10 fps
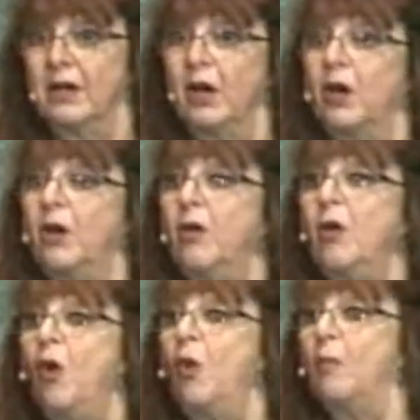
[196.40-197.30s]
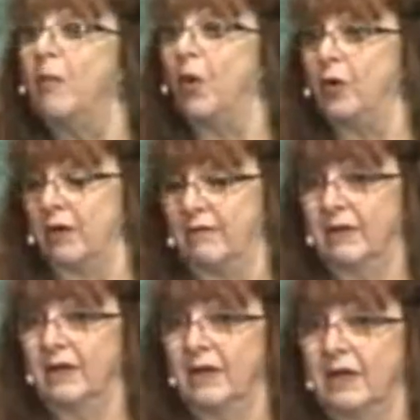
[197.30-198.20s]
Her whole motive
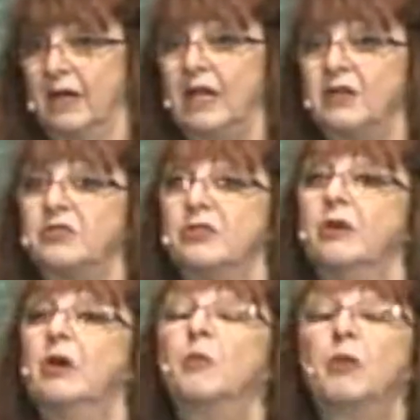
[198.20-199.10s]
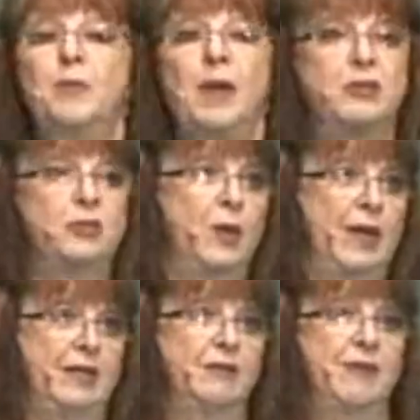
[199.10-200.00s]
is to
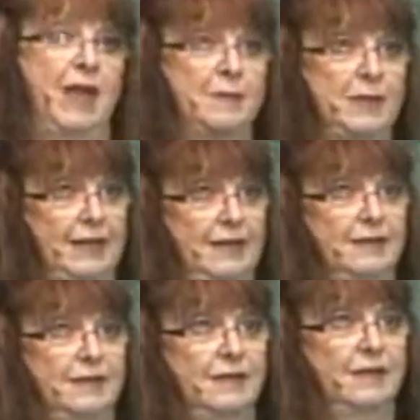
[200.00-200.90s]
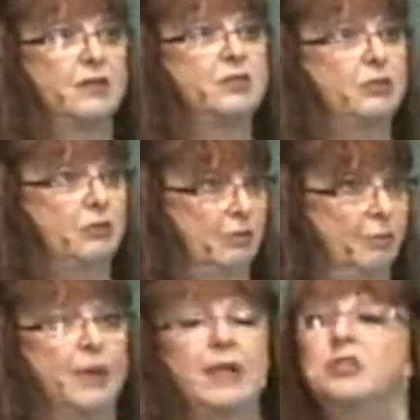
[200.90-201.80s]
perpetuate the family, to
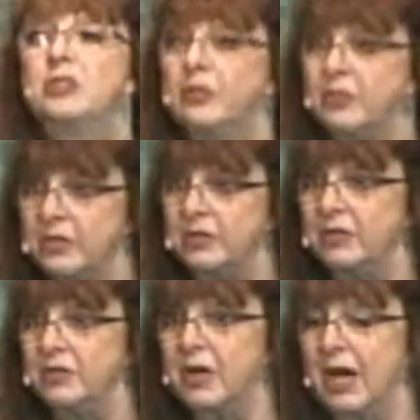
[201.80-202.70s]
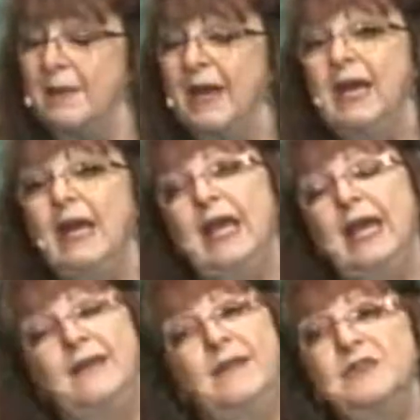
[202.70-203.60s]
bring children to the tribe.
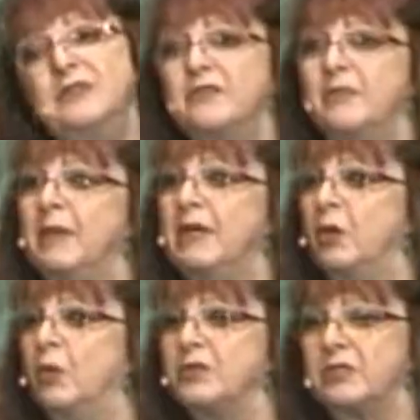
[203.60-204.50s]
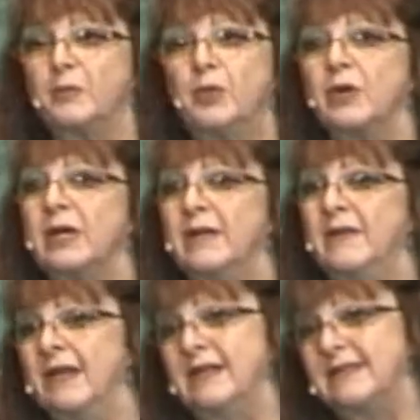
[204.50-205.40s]
And this doesn't mean that we're supporting
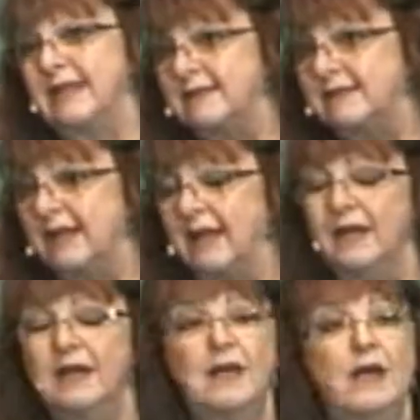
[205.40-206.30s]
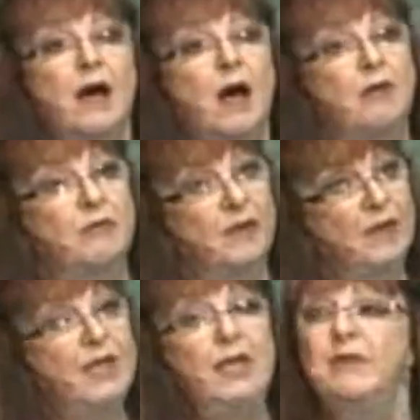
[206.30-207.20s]
the necessity of
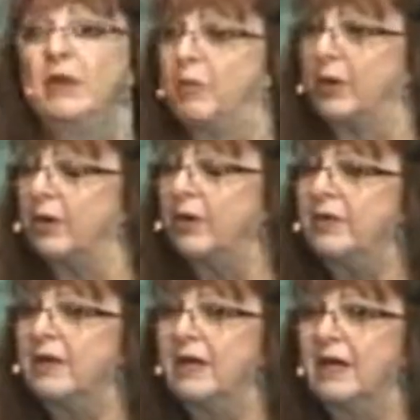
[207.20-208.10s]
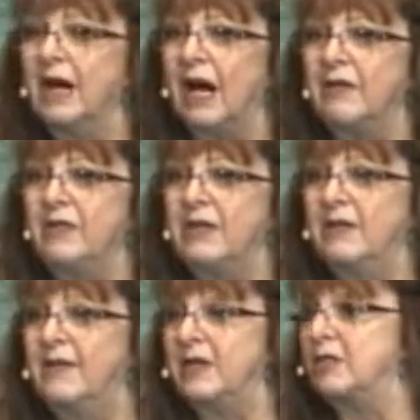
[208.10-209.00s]
giving birth. I think
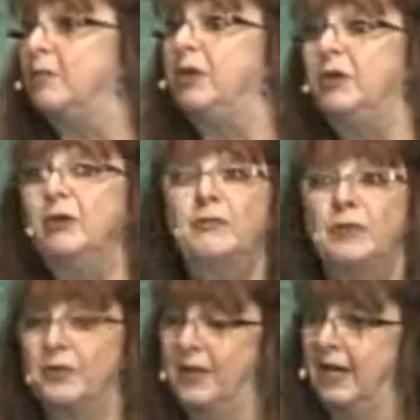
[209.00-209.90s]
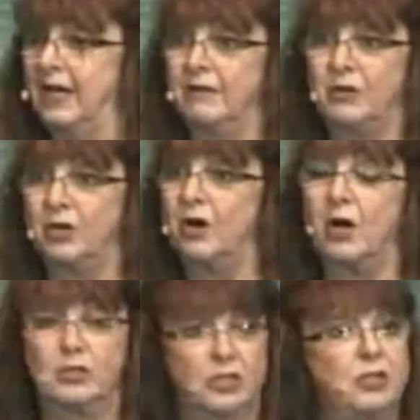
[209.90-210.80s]
that that's a beautiful thing if you're
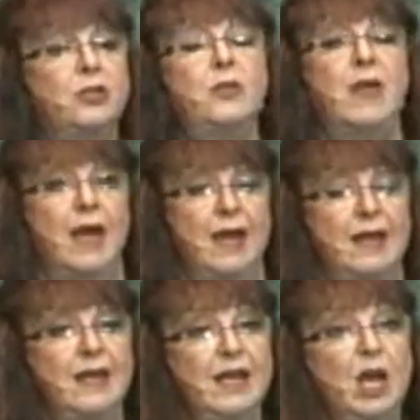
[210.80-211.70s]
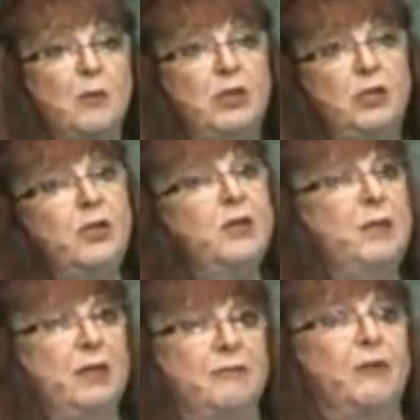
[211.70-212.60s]
called to do that. But you can
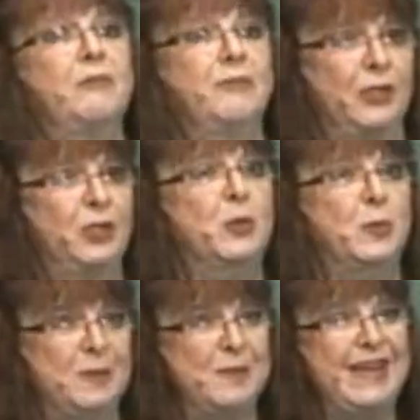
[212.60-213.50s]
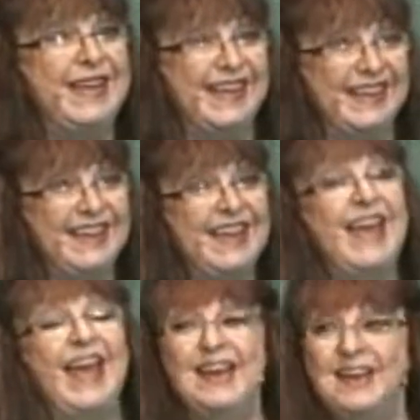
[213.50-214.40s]
be a fulfilled human being
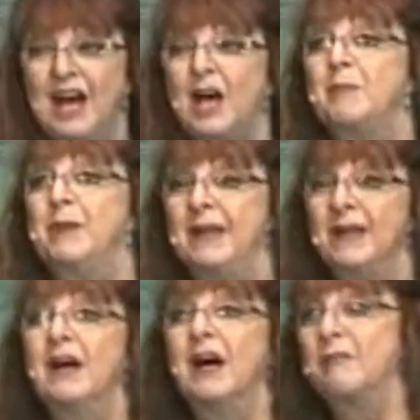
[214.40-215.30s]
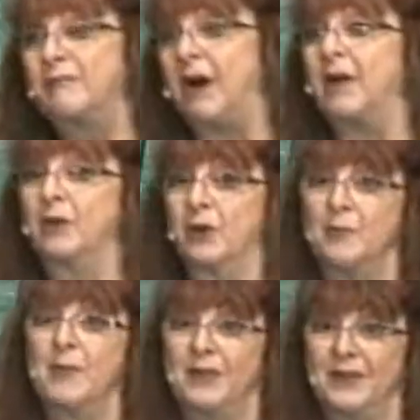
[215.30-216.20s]
and not be a father or
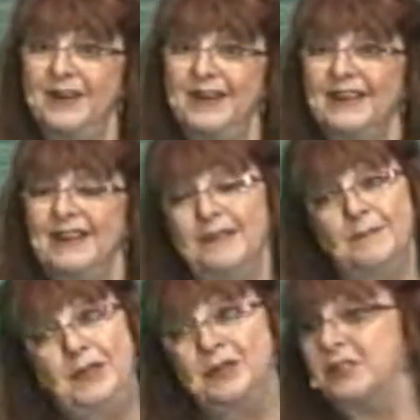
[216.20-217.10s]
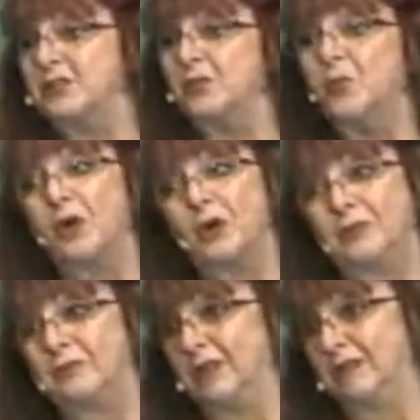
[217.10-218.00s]
mother, because there's a world
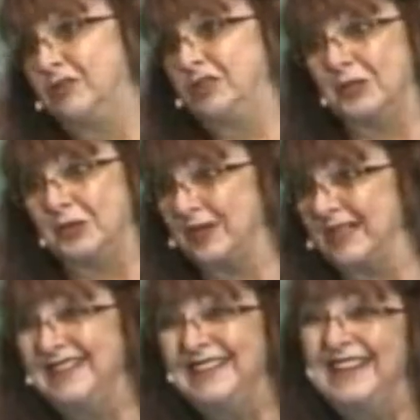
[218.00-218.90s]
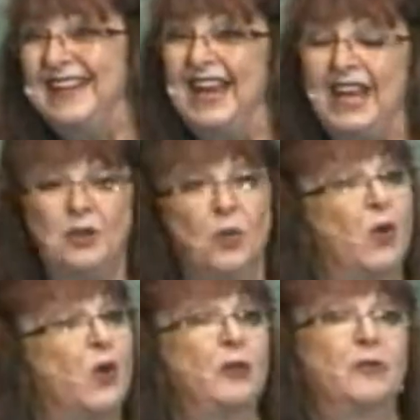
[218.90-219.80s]
full of children and a
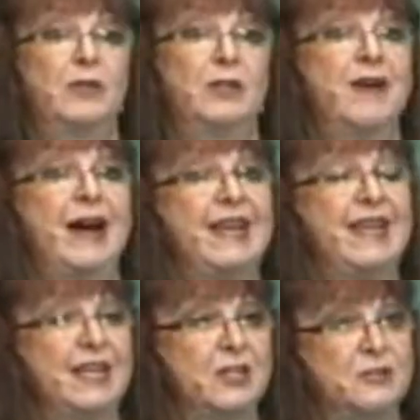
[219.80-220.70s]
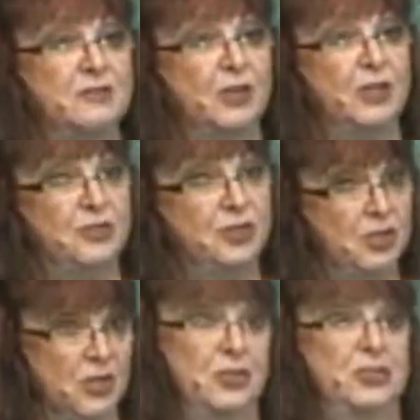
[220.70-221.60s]
world full of ideas for you to
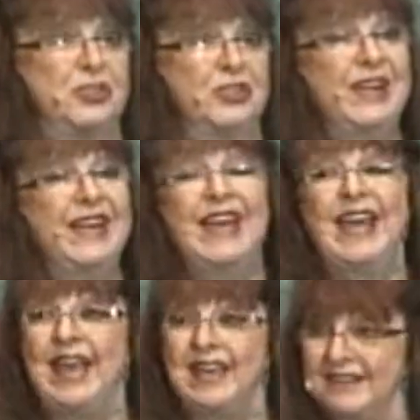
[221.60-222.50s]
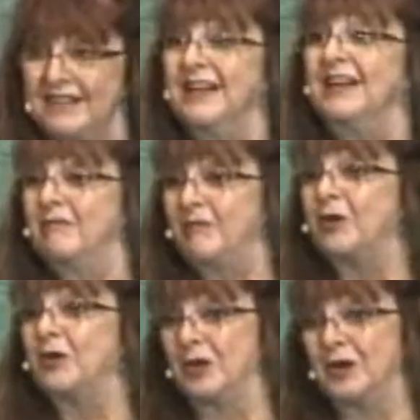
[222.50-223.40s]
nurture and
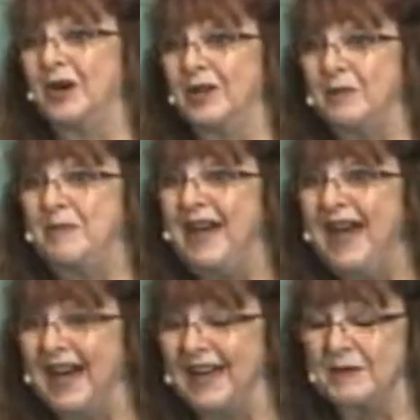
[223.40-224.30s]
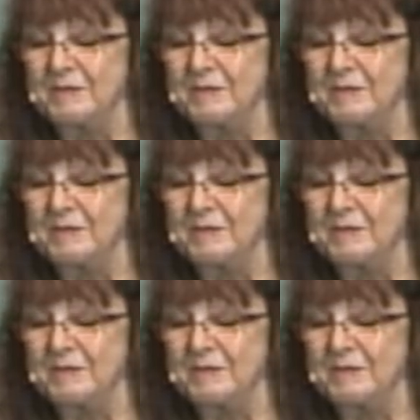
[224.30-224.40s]
further on the path.